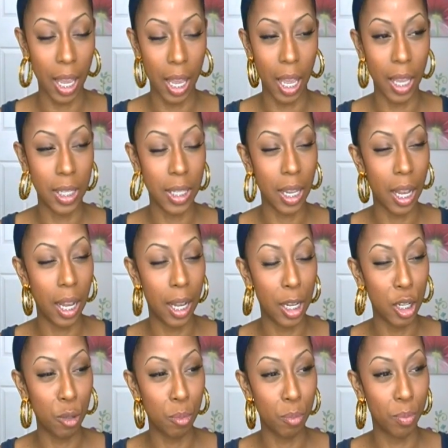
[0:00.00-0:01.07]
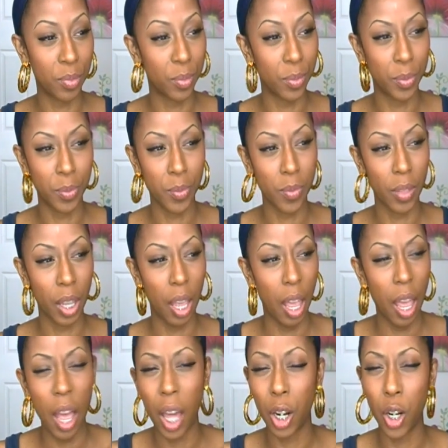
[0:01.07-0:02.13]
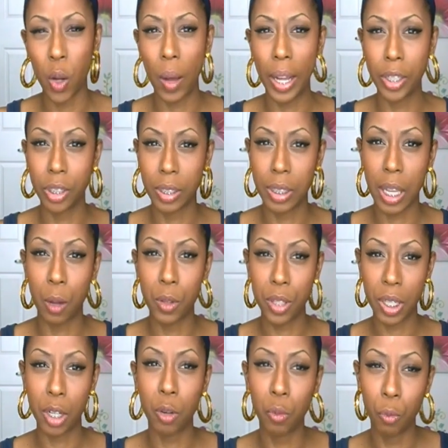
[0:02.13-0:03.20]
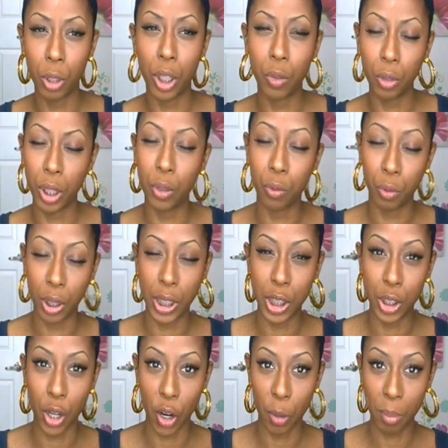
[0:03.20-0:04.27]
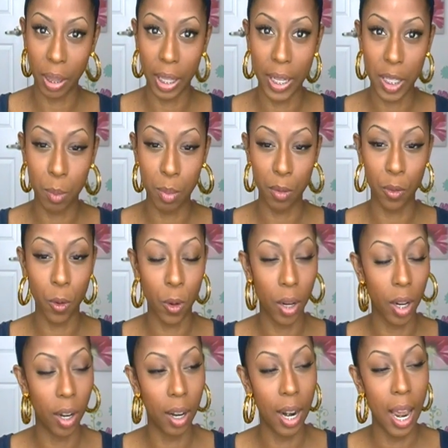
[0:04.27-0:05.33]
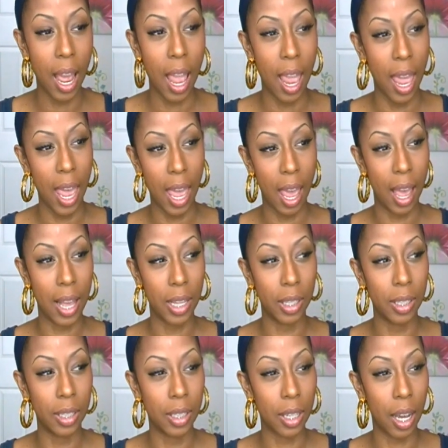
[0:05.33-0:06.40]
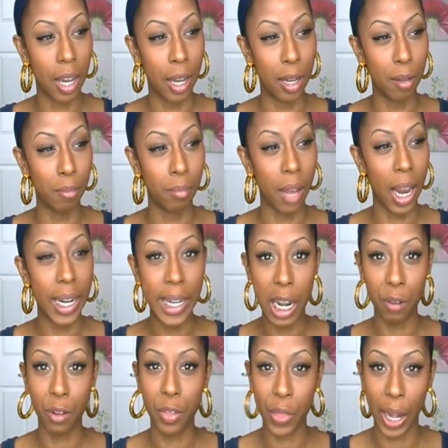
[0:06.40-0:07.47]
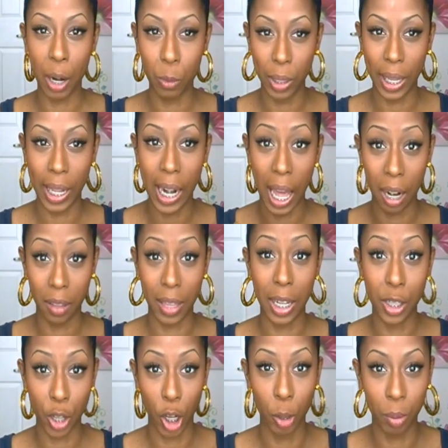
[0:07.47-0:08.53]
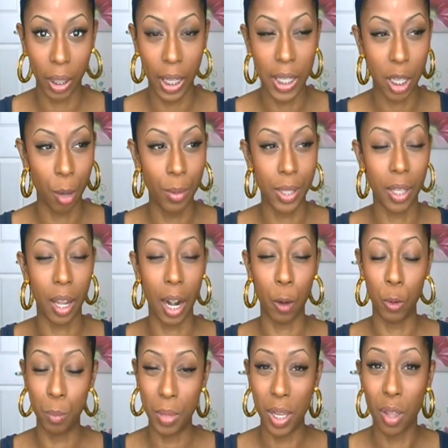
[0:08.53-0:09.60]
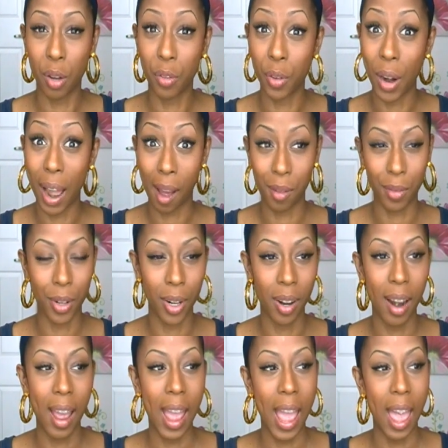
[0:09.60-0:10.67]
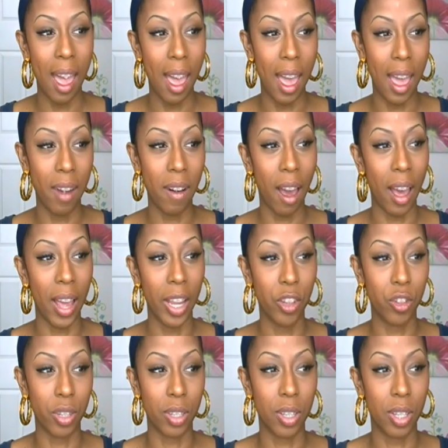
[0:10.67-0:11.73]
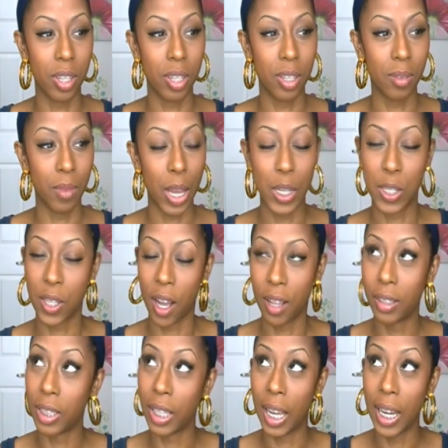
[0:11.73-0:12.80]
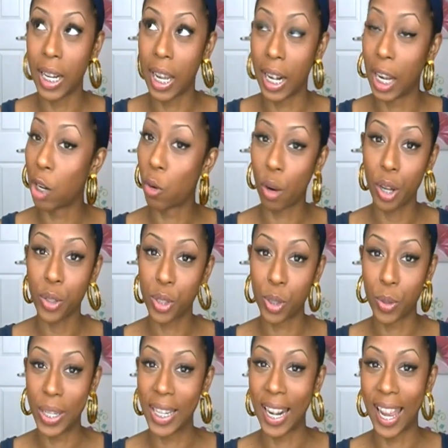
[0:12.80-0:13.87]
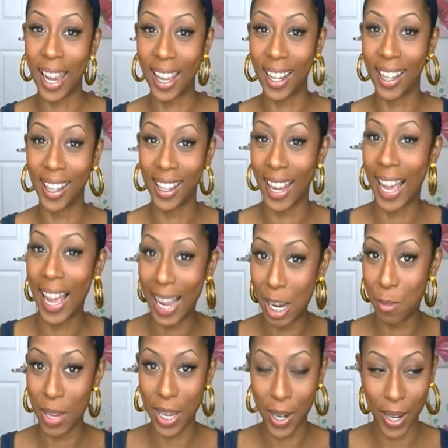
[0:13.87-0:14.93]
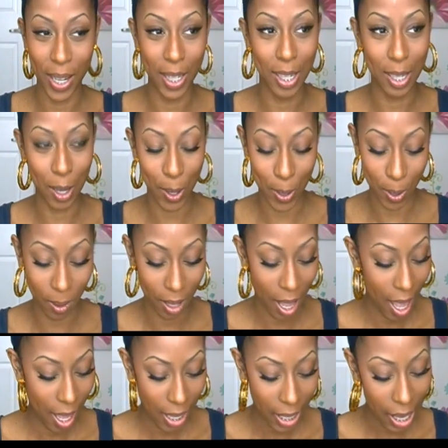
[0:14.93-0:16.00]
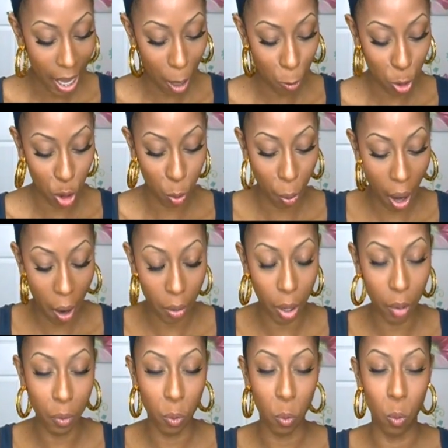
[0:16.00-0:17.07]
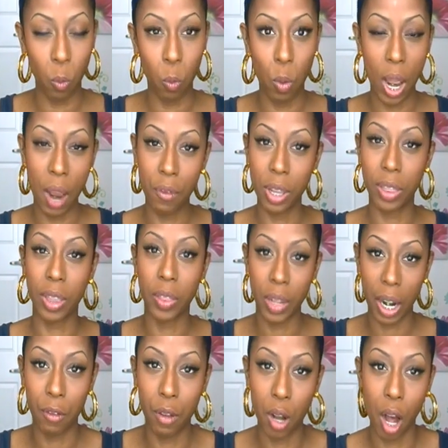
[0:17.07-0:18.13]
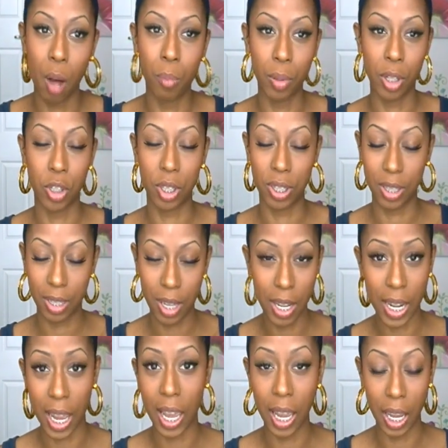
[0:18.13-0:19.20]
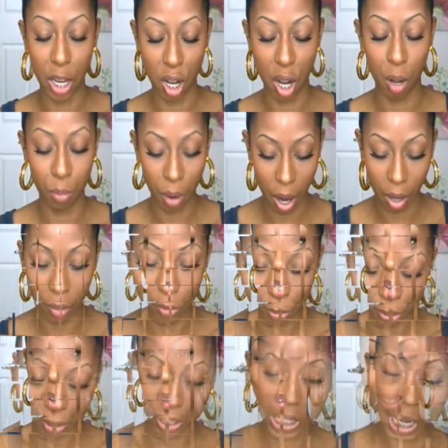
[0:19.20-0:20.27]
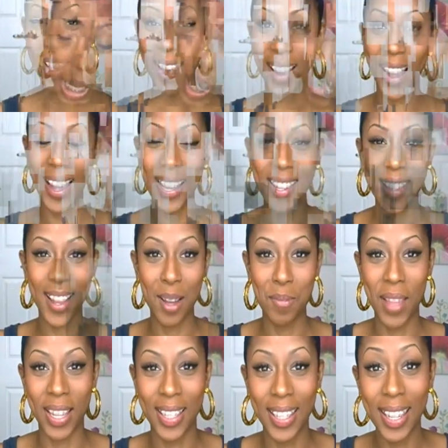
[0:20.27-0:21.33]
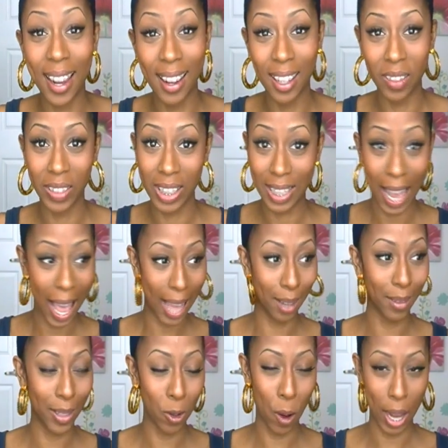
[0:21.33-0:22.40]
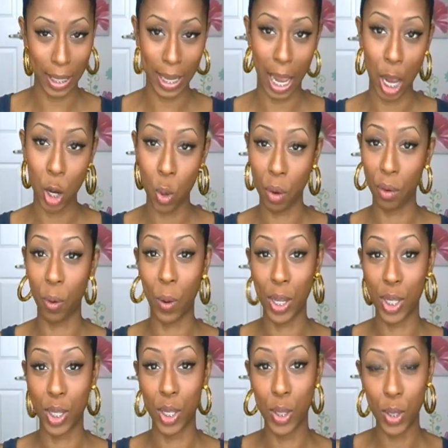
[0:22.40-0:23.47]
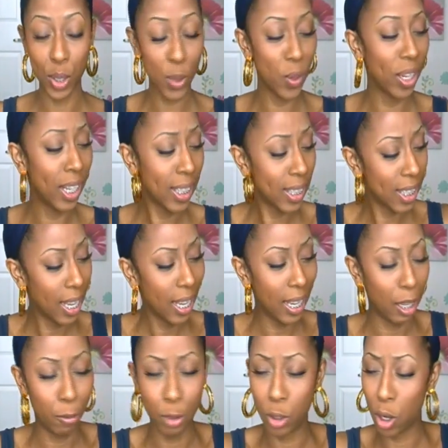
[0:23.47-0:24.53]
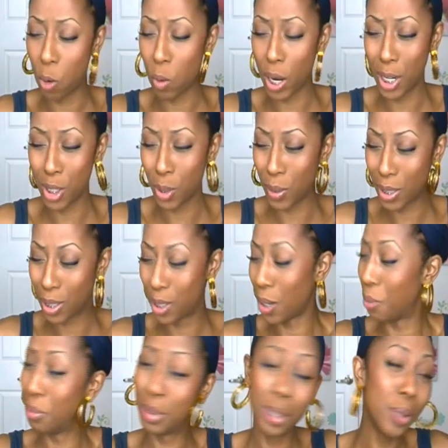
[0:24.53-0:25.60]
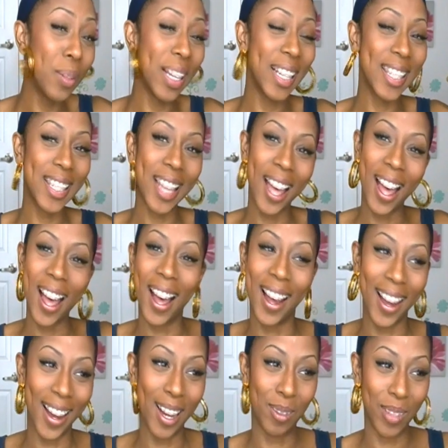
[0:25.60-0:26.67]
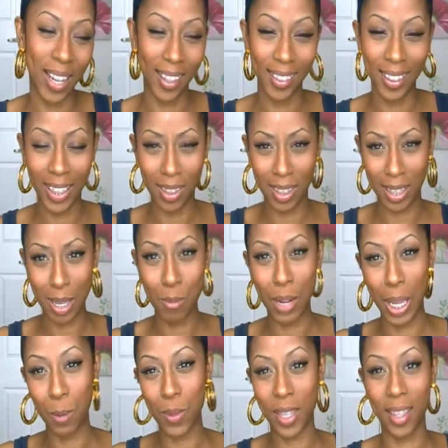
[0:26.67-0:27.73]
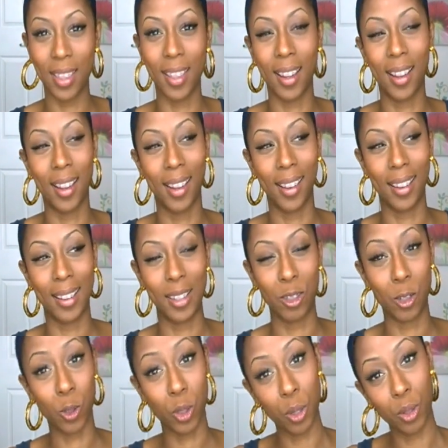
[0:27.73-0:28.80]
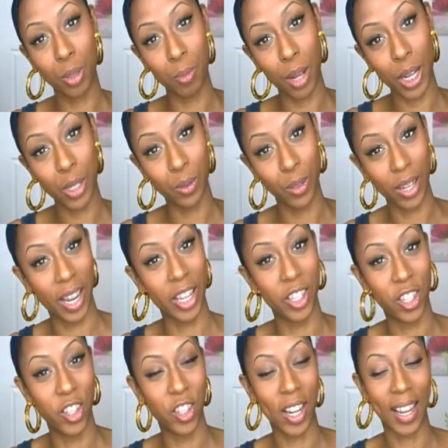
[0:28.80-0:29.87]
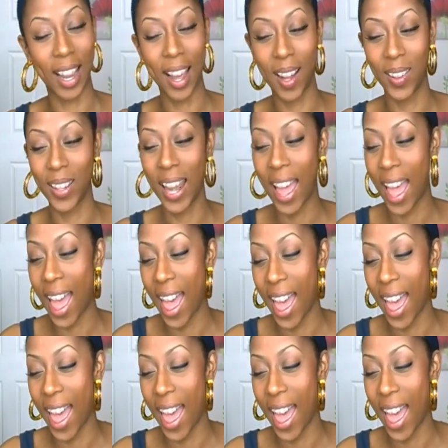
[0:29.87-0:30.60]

And um, I don't know, I just, I was in a really, really, really dark place before. And um, I never thought I would get out of that dark place. I always thought I would be there forever. And I just, I saw the light and I crawled to it and I'm here. So yeah, I'm just proud of everything that I've accomplished today. You know, I'm proud of the so, person. So yeah, guys, um, that's the end of the tag video. I tag whoever wants to do it. If you don't want to do it, don't do it. Um, I'll leave some names in the description box for you guys to check out.